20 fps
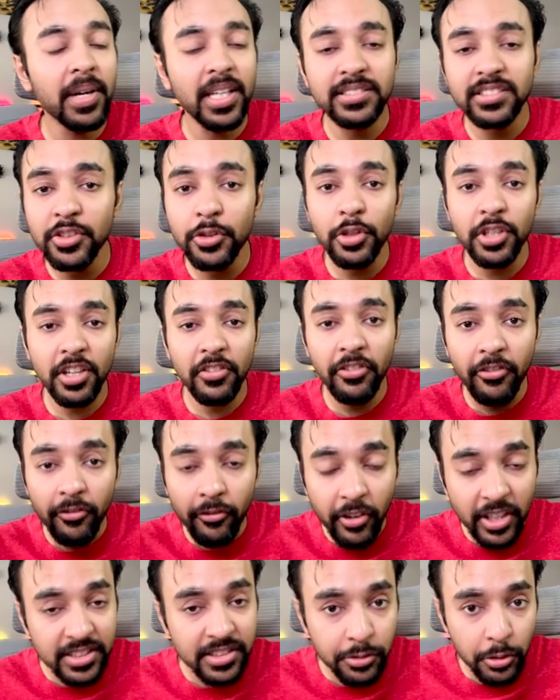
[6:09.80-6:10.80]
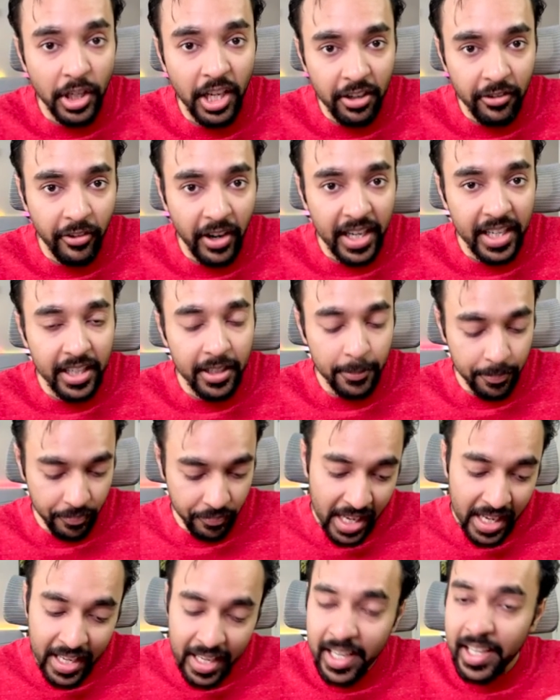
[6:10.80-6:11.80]
consecutive ones you can find.
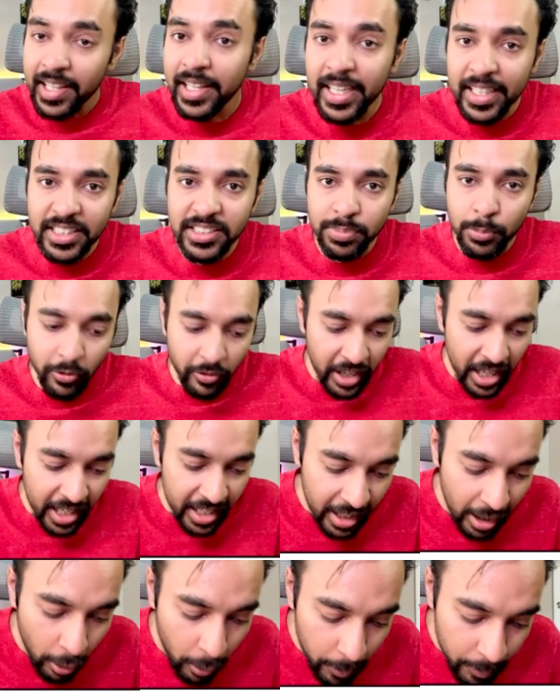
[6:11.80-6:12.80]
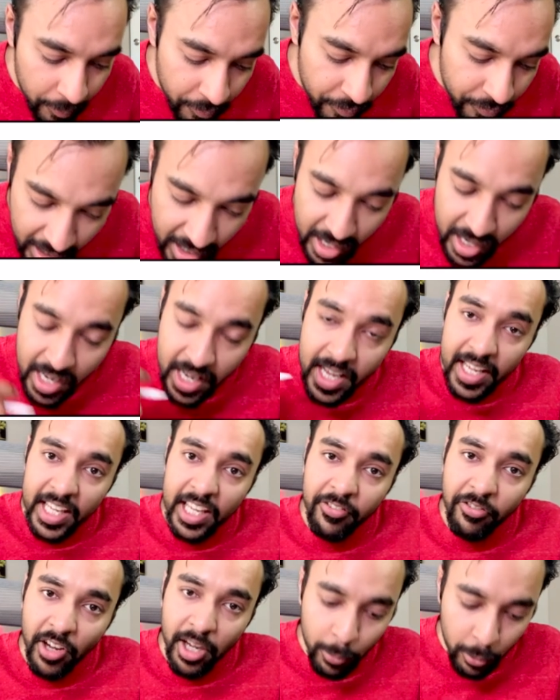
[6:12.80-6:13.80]
Let us move ahead now.
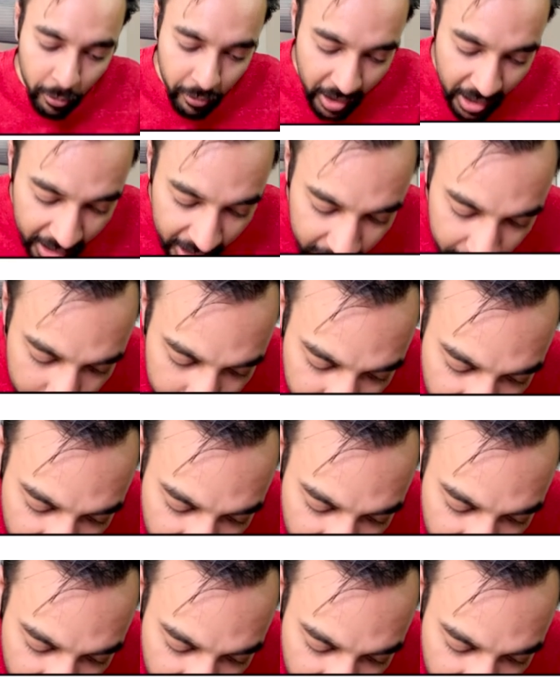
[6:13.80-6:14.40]
If I move ahead,